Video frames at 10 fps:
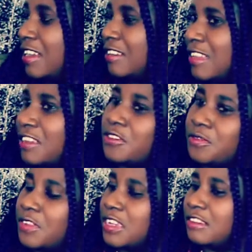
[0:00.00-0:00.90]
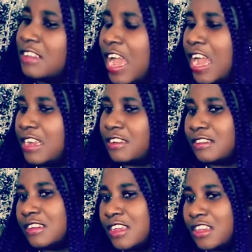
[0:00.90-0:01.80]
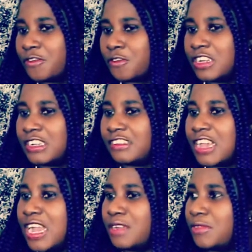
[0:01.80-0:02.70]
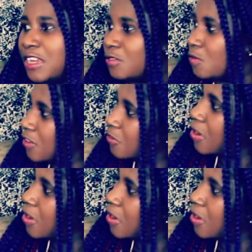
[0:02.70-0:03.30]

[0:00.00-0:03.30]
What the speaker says: tax office, and if you are the type that want to